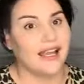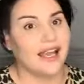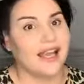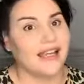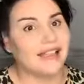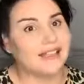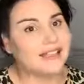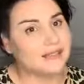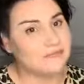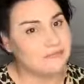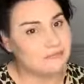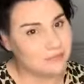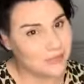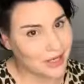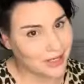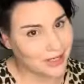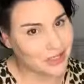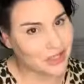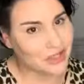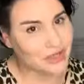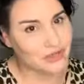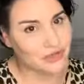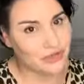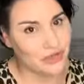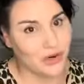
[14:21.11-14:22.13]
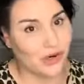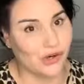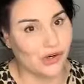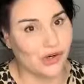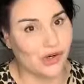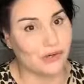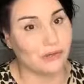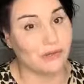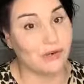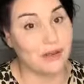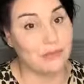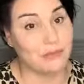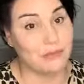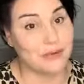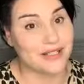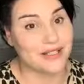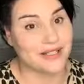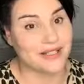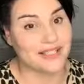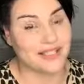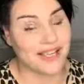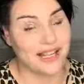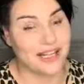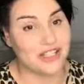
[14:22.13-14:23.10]
it's a much stronger
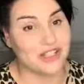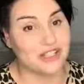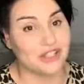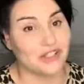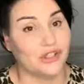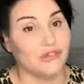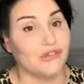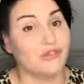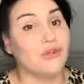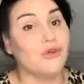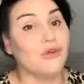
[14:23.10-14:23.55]
representation of